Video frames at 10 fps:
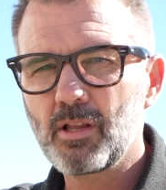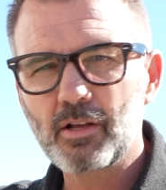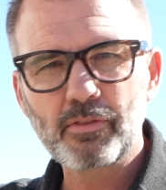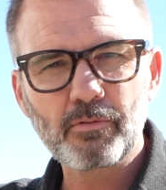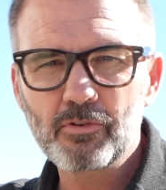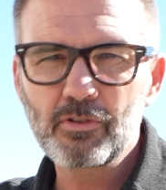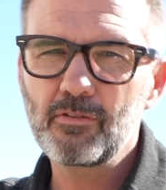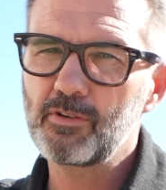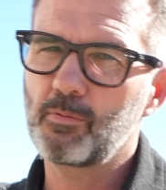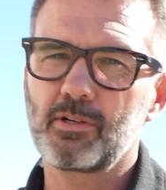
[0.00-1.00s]
block 302
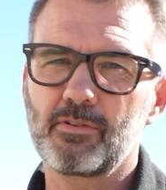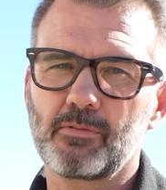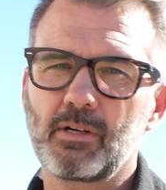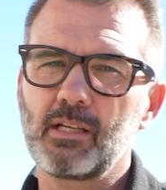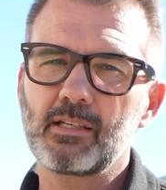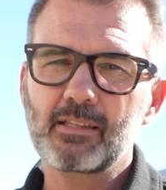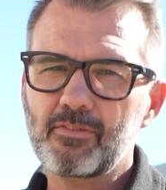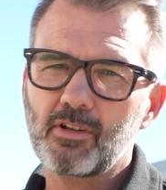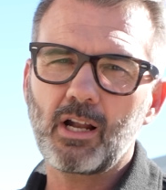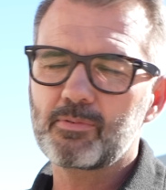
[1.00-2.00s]
if you wanted to, right? Like
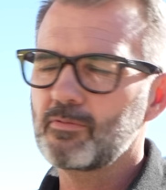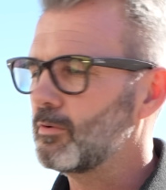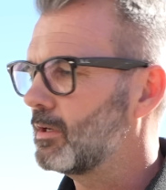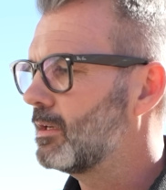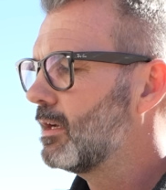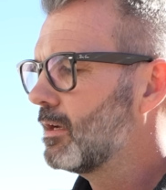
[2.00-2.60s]
that's an option for you.